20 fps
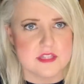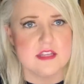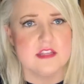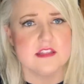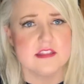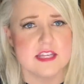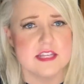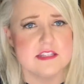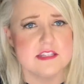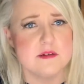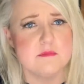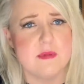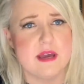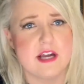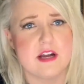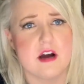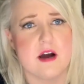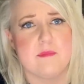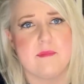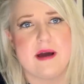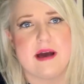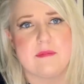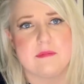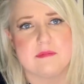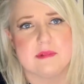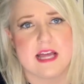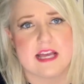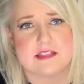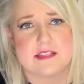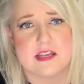They did make up at
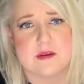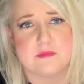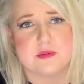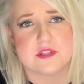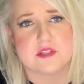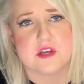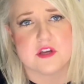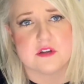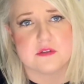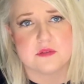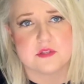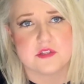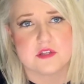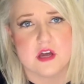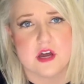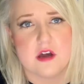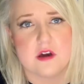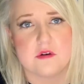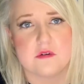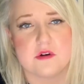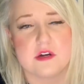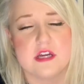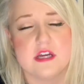last episode, so